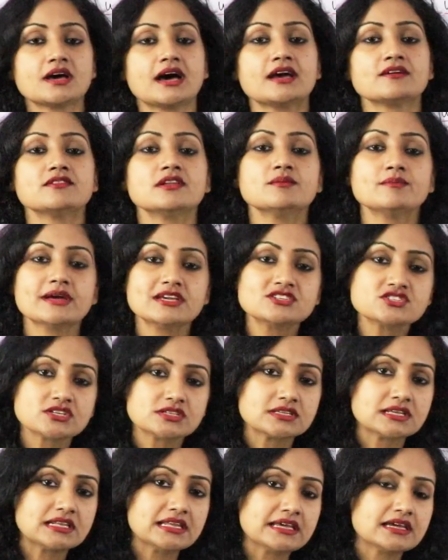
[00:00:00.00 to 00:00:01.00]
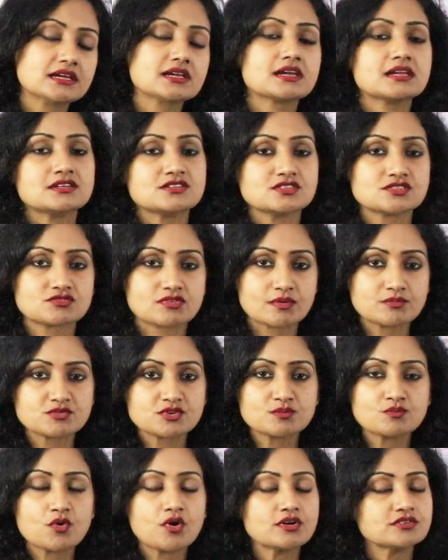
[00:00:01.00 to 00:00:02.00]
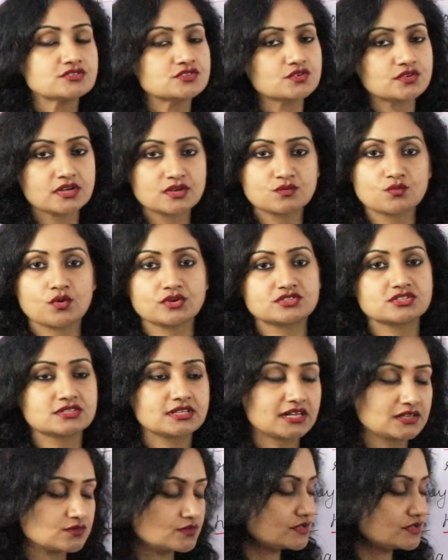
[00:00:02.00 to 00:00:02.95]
I will mention the link in description box. You can watch that